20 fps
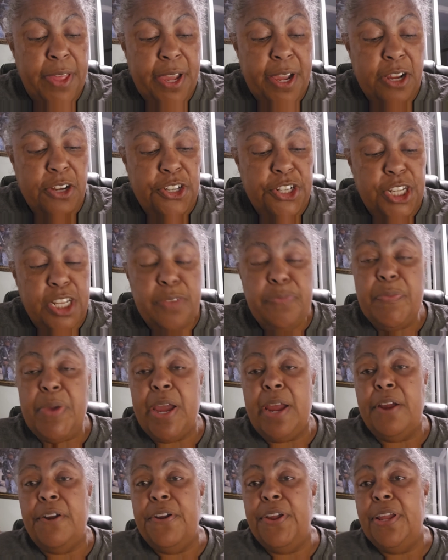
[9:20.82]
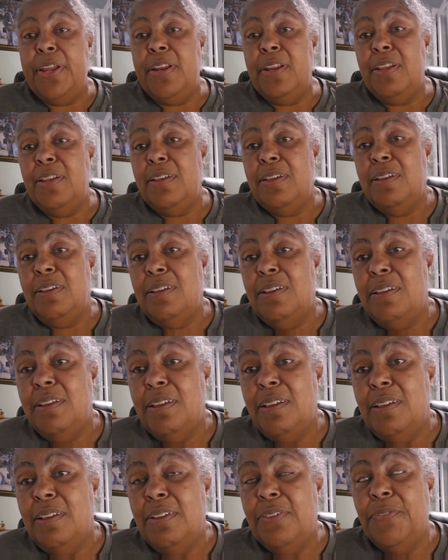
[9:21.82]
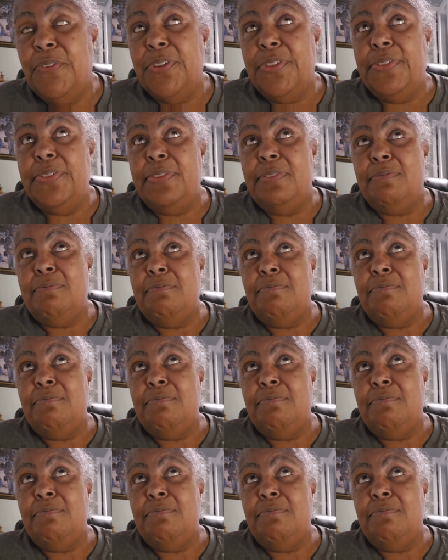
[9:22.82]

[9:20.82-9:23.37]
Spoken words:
There she married, but